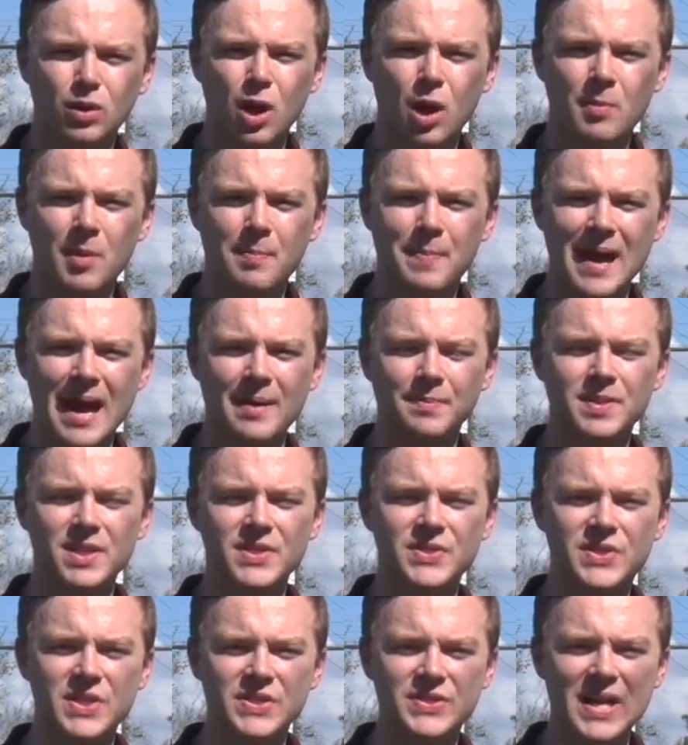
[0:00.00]
Oklahoma
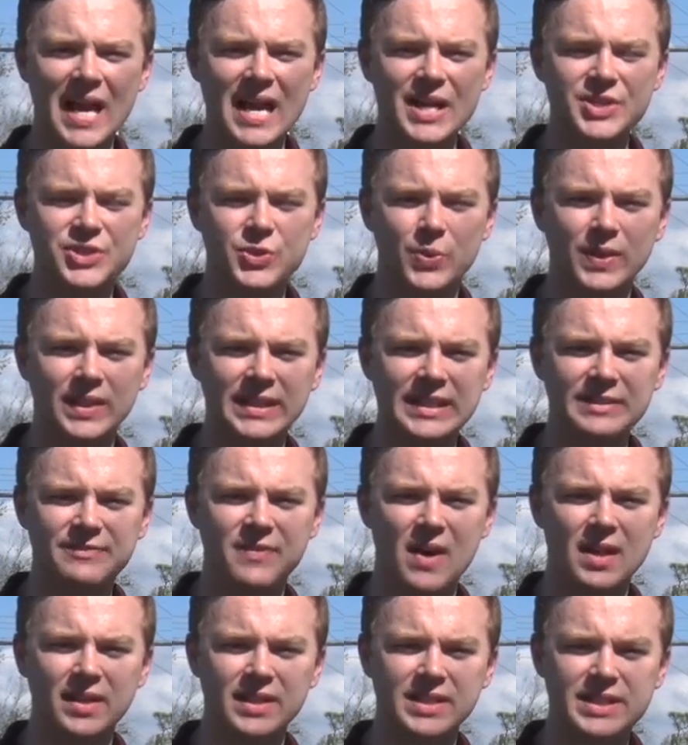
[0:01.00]
Baptist disaster
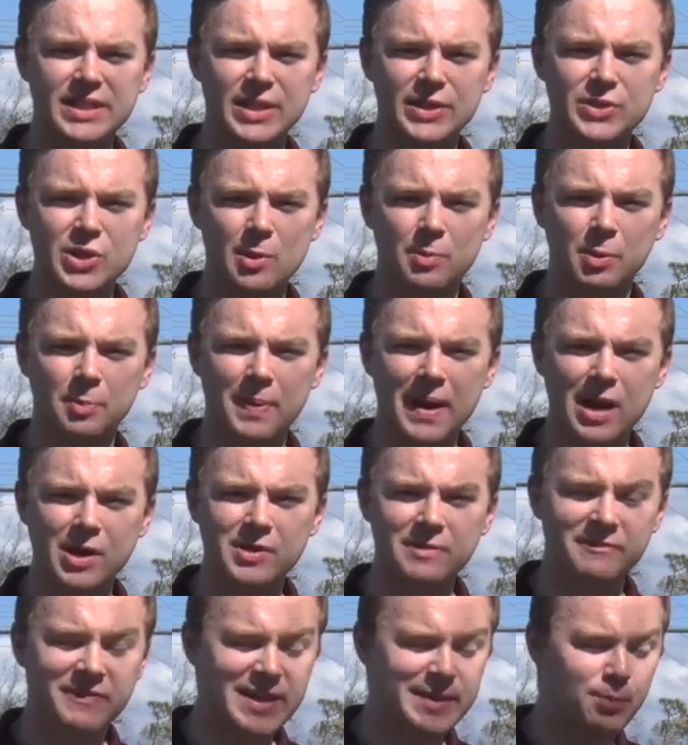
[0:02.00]
relief volunteers are
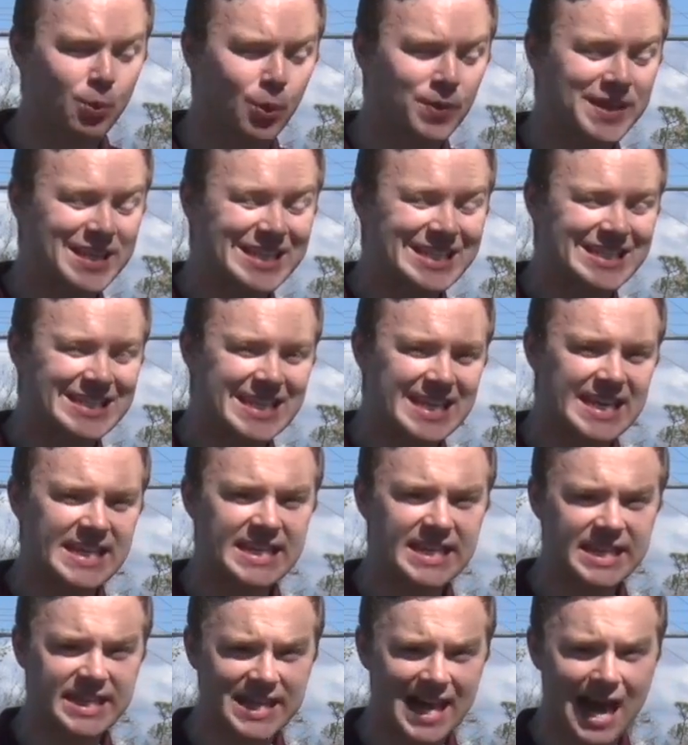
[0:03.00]
prepared to feed more than
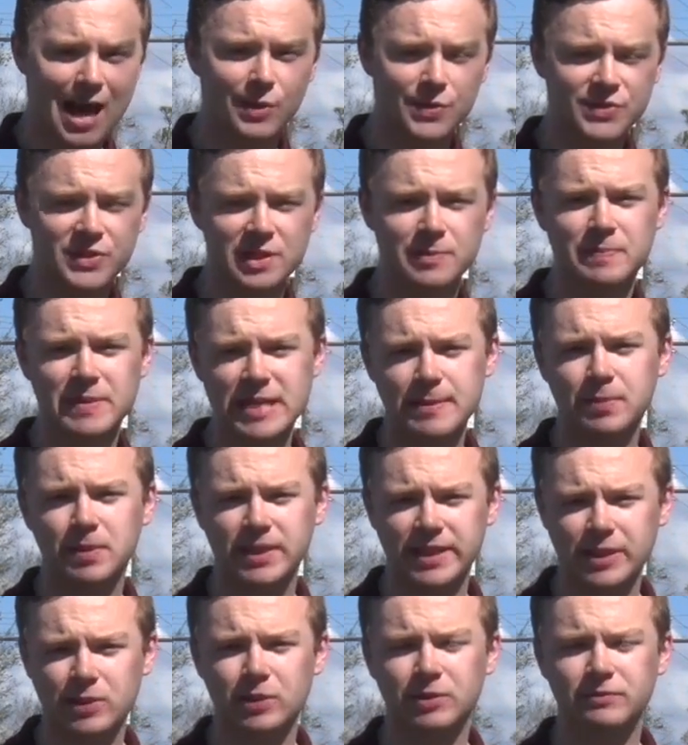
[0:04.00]
10,000
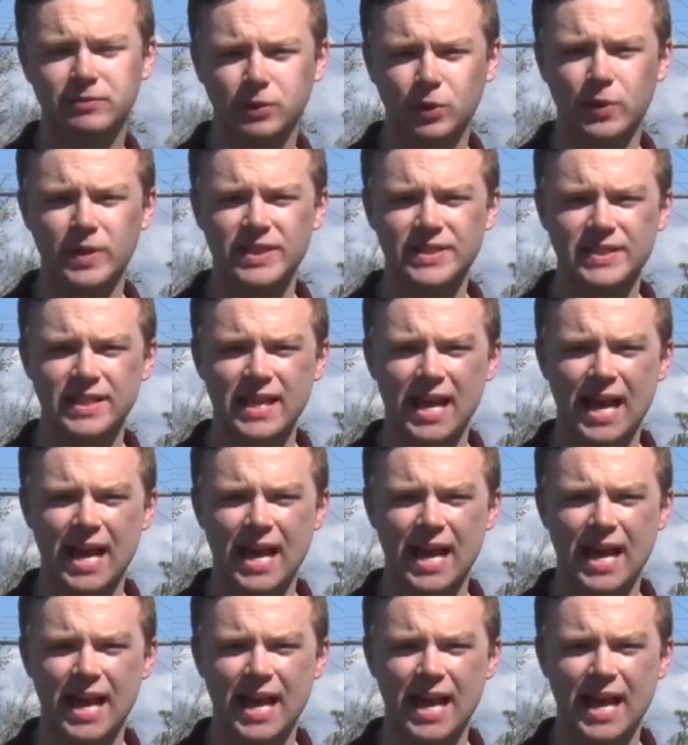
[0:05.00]
people here in Florida